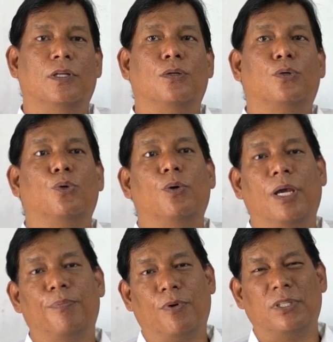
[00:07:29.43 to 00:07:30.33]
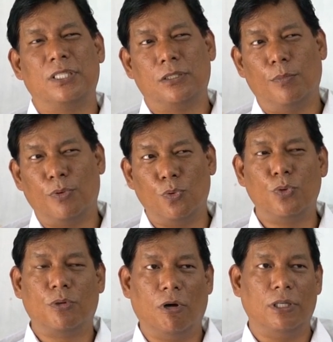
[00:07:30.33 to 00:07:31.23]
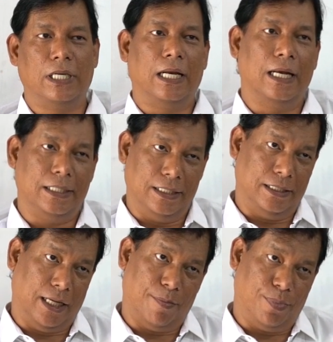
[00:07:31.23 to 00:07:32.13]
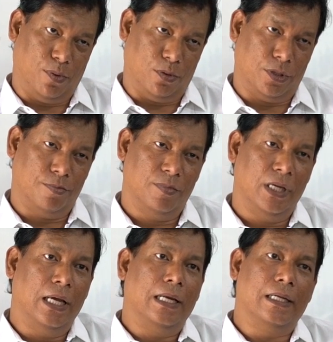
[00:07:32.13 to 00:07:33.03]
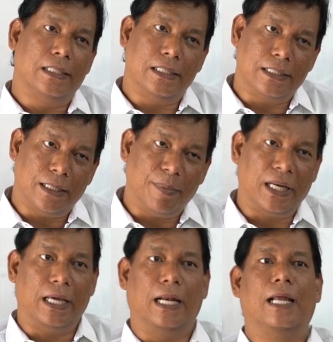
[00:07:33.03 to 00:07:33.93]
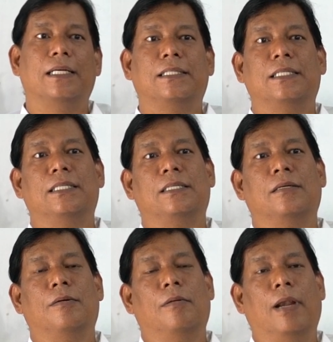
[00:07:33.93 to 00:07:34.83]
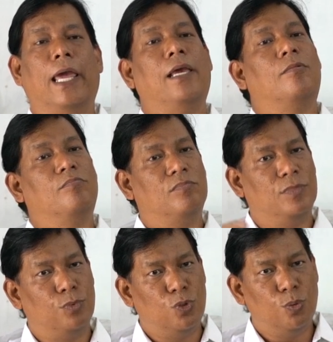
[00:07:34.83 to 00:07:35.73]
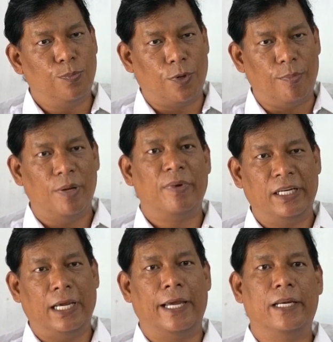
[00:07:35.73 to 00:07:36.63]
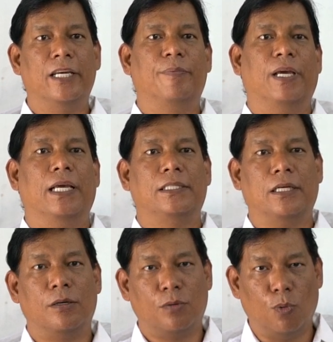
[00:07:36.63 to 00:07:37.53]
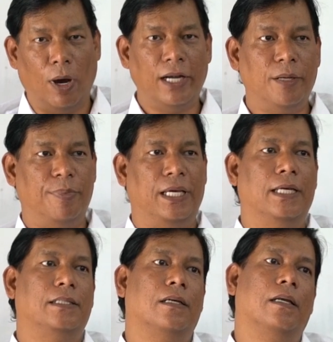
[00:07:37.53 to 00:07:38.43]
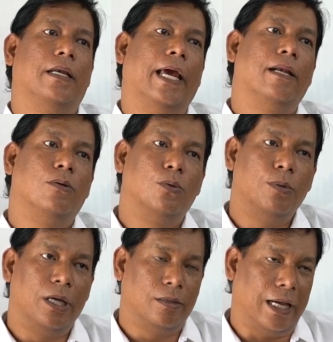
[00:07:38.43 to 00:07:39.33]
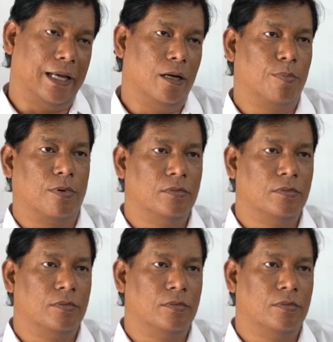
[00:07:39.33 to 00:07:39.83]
through a process of root cause analysis approach. The systematic analysis, like you do problem identification, quantification, then do a kind of